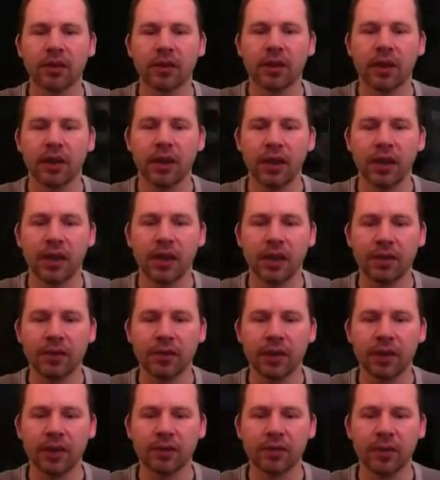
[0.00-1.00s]
And I think
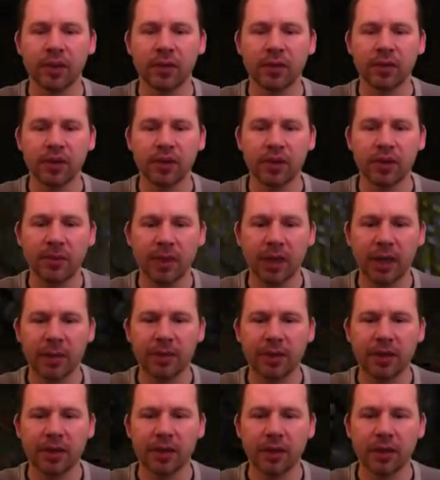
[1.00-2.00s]
that's pretty much the map.
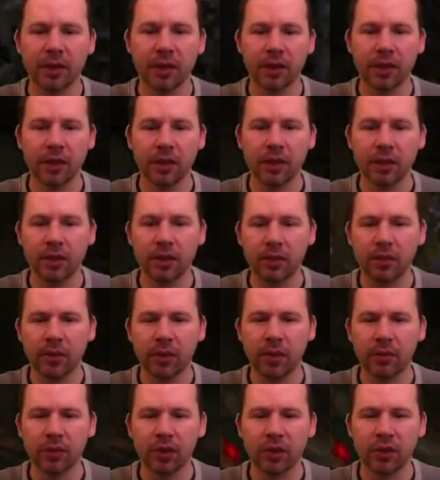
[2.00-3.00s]
Hello,
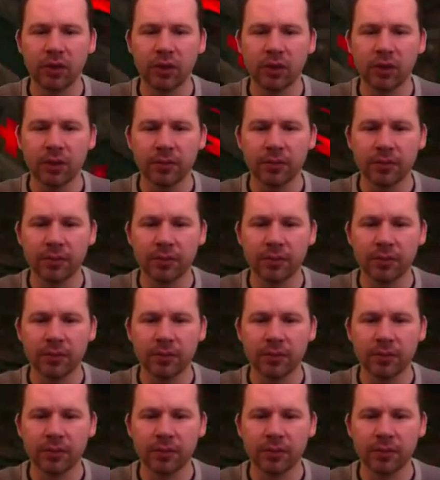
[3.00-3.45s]
one more ogre.